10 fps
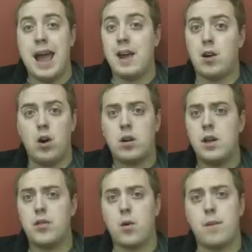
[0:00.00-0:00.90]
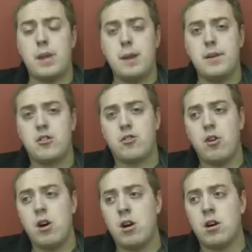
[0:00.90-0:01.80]
And Hulk and Thor may be
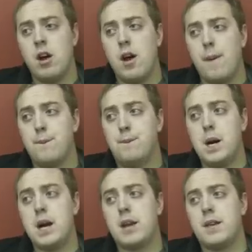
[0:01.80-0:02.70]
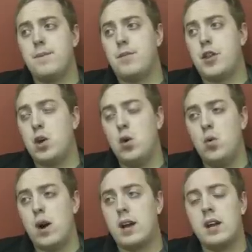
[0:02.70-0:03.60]
strong, but
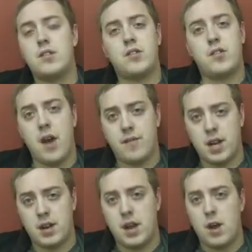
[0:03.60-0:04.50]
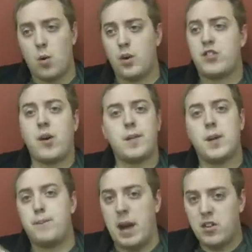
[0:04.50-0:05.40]
two against seven with some of
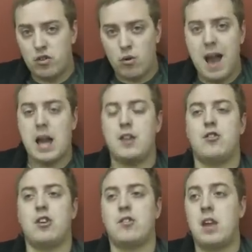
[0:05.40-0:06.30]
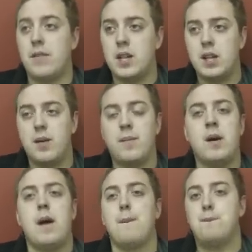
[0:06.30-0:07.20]
the best strategists giving them
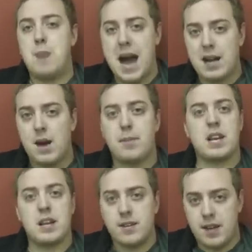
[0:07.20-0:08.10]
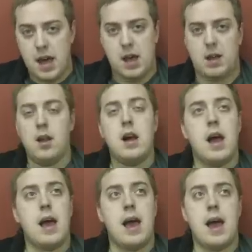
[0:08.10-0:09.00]
backup and intel
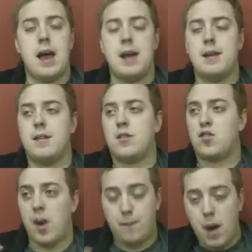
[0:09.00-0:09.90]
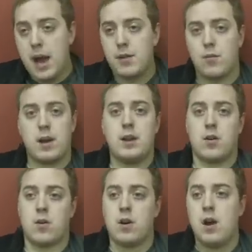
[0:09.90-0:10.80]
and a mind
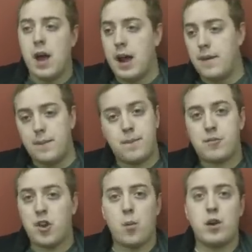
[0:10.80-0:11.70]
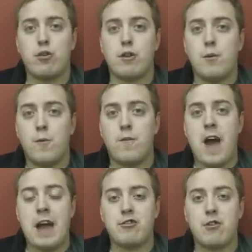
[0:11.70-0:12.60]
reader and someone who can move
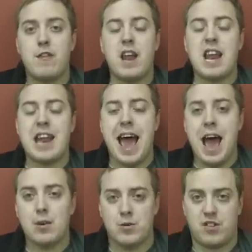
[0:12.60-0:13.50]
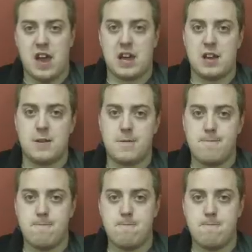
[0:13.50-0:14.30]
faster than an attosecond.